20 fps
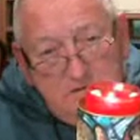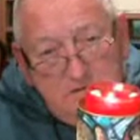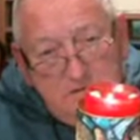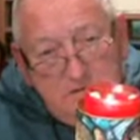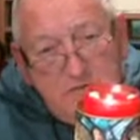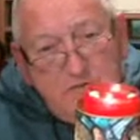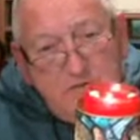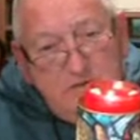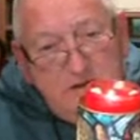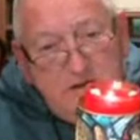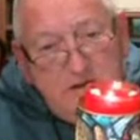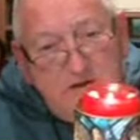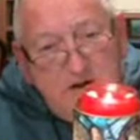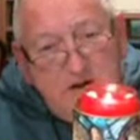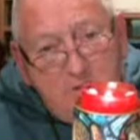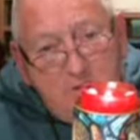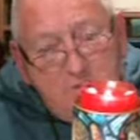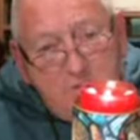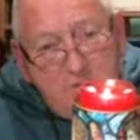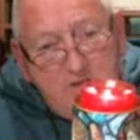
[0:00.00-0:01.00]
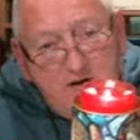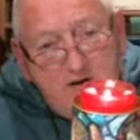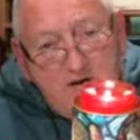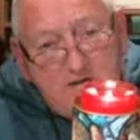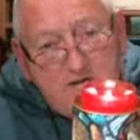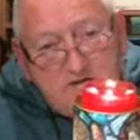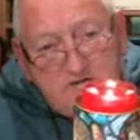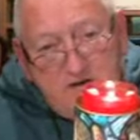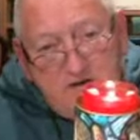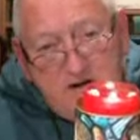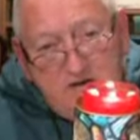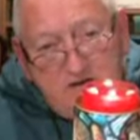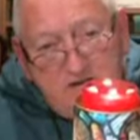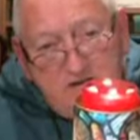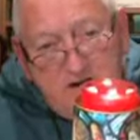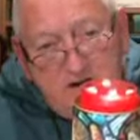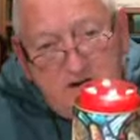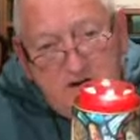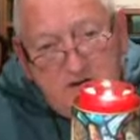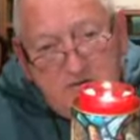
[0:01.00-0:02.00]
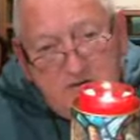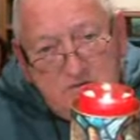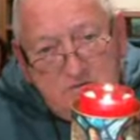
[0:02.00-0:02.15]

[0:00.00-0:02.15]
who need our prayers right now.